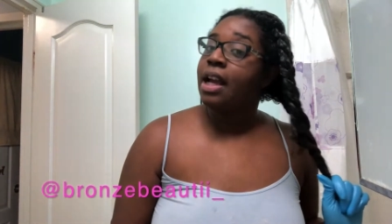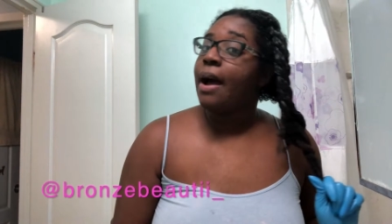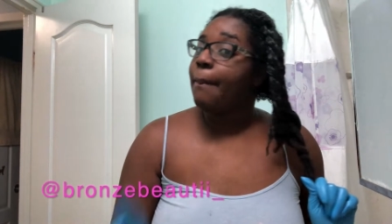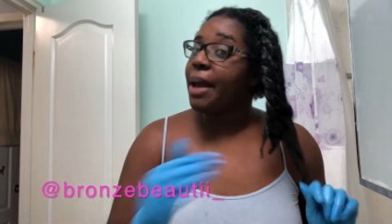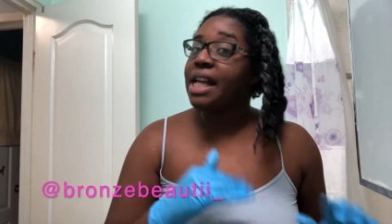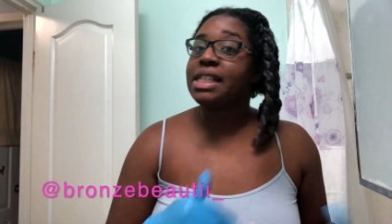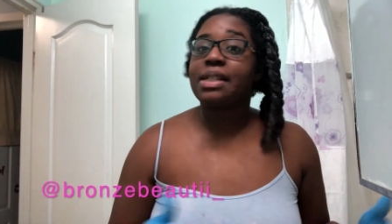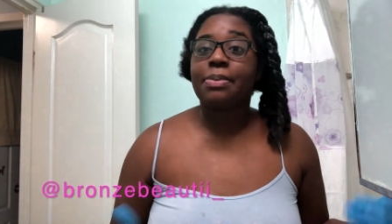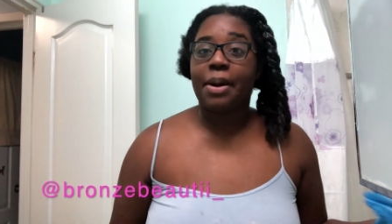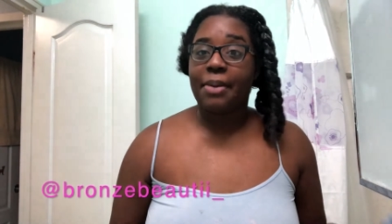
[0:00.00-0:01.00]
I'm passionate
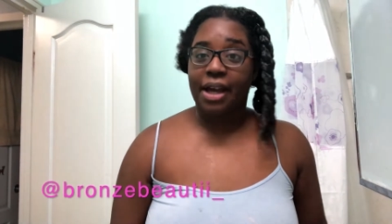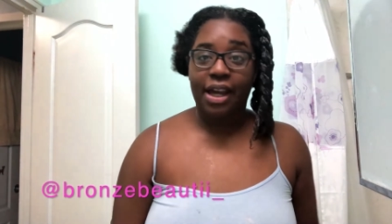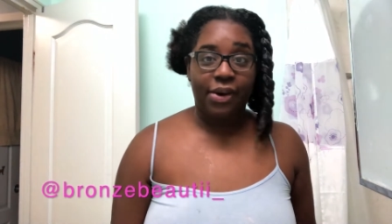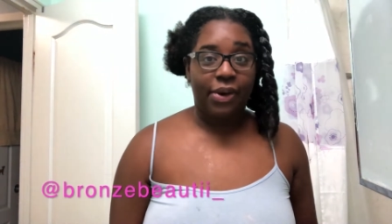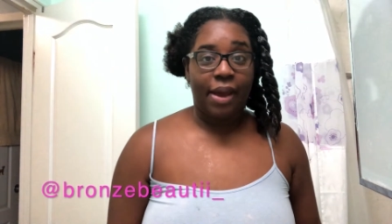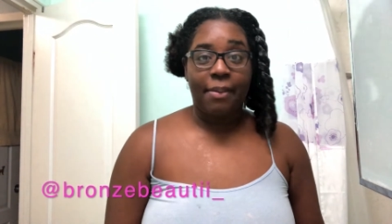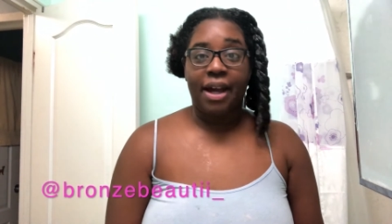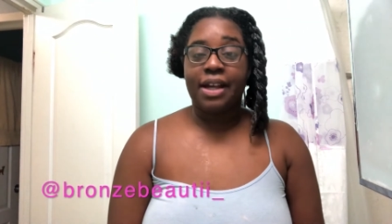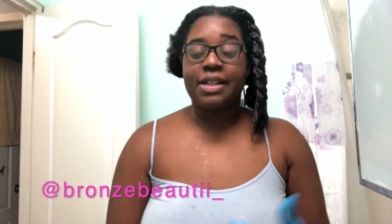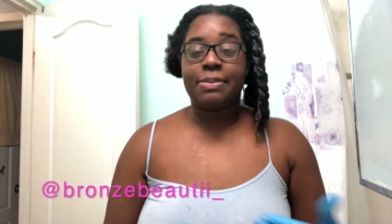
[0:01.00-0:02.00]
about my hair, okay? My
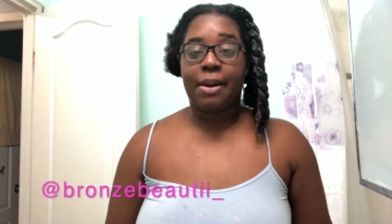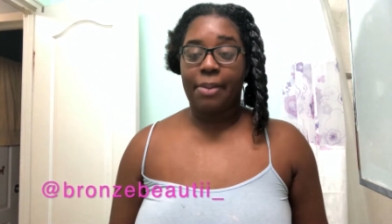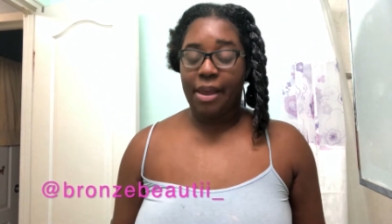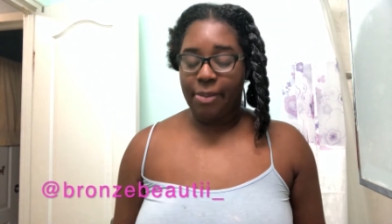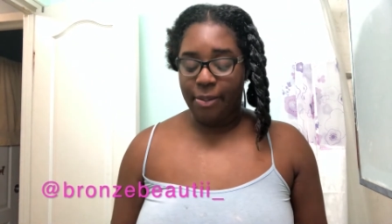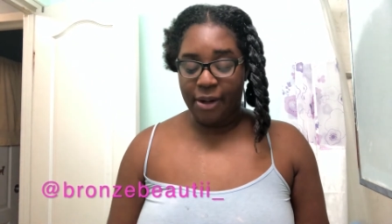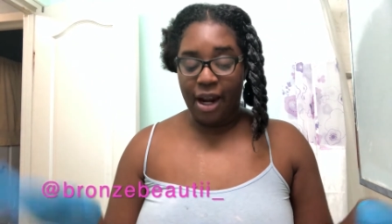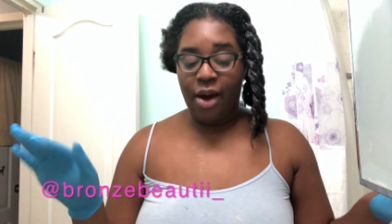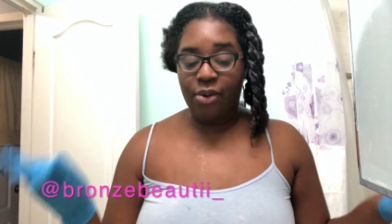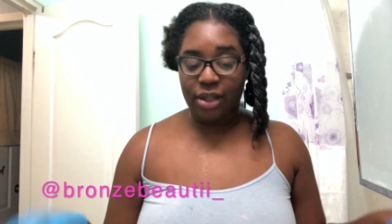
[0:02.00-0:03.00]
hair is my baby. But
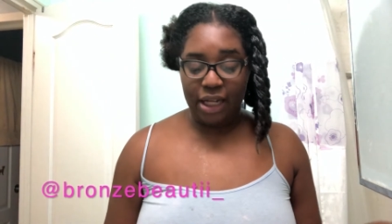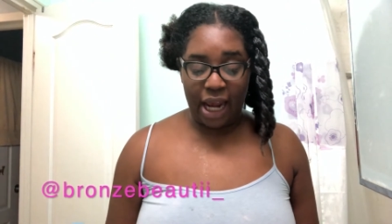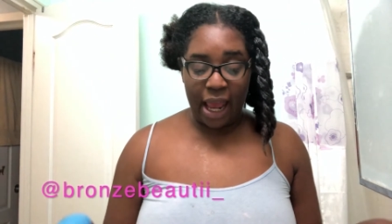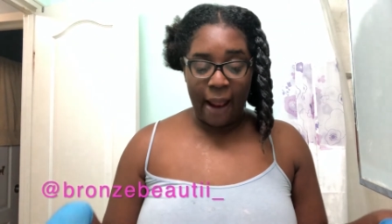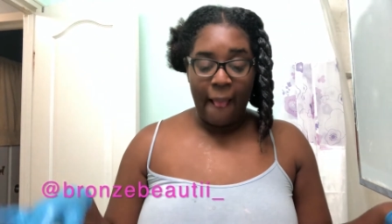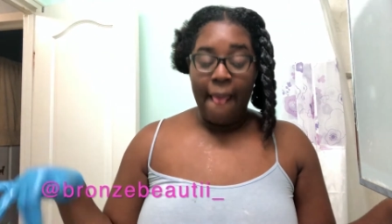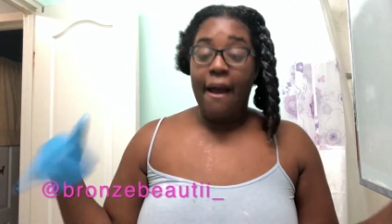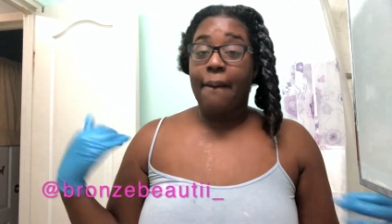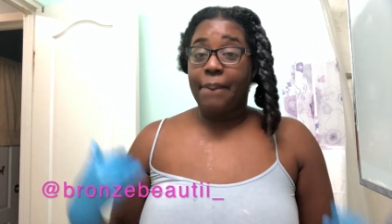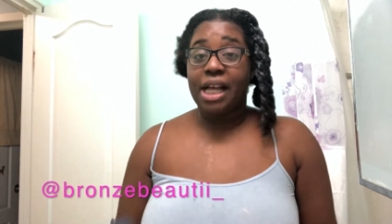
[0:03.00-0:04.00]
not only that,
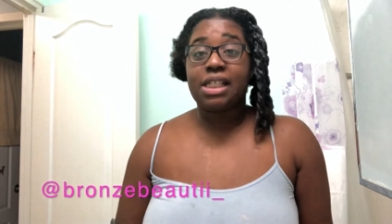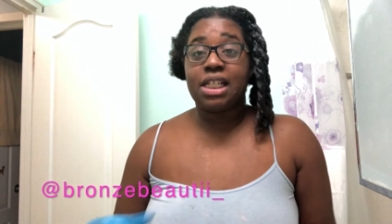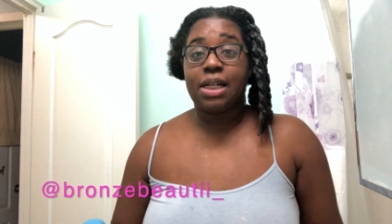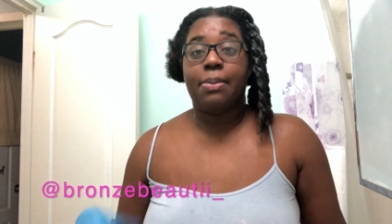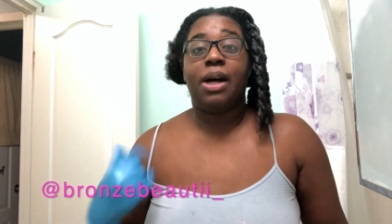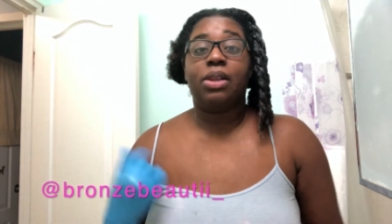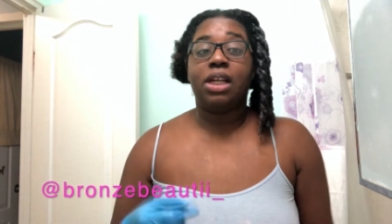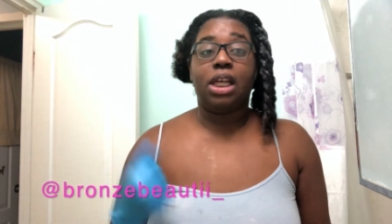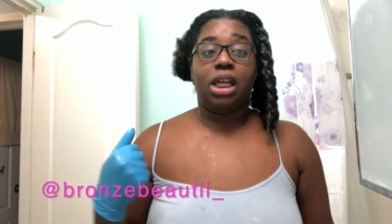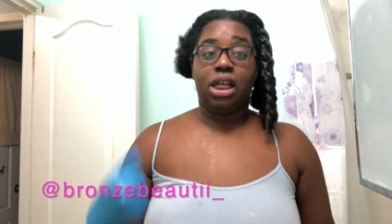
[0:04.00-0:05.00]
I'm passionate about
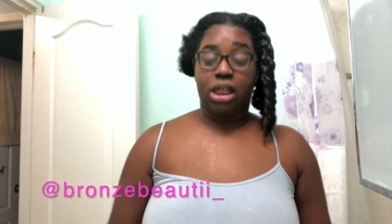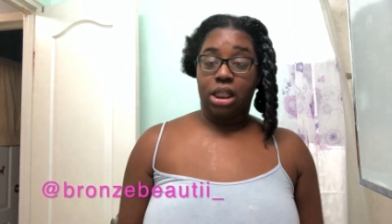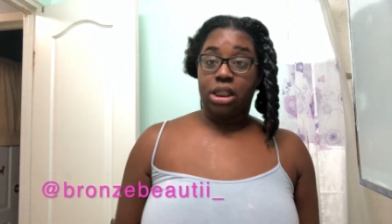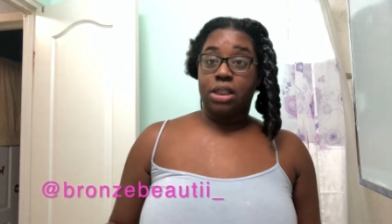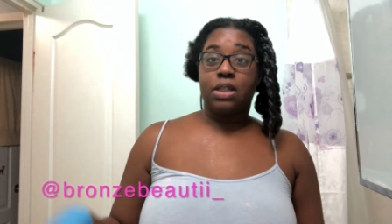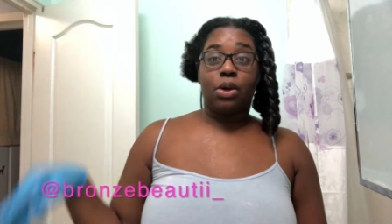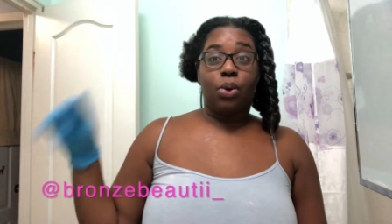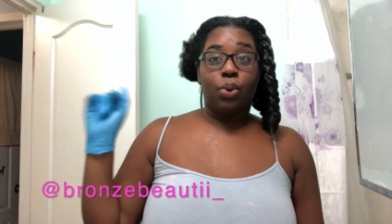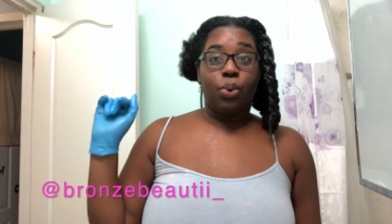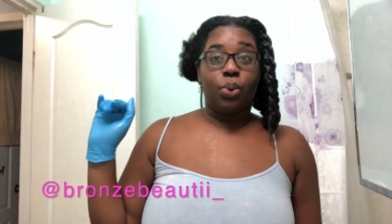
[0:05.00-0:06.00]
looking good. So